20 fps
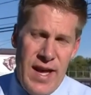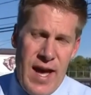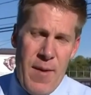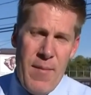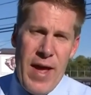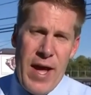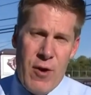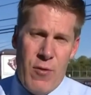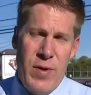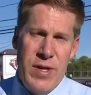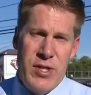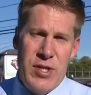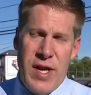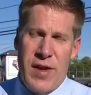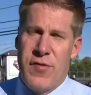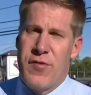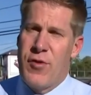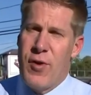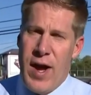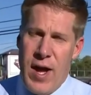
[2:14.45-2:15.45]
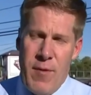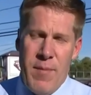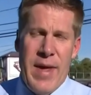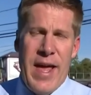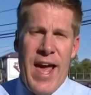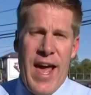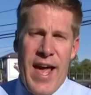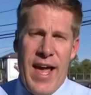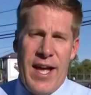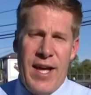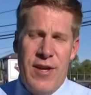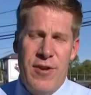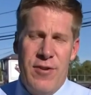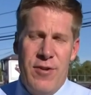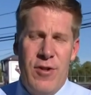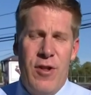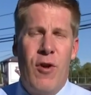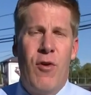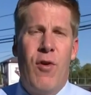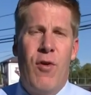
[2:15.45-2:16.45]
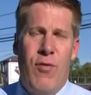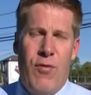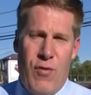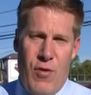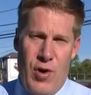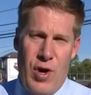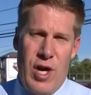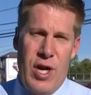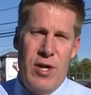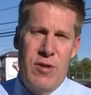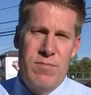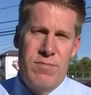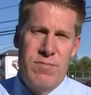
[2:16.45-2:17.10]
I'm Hank Winchester. Help me, Hank, Local 4.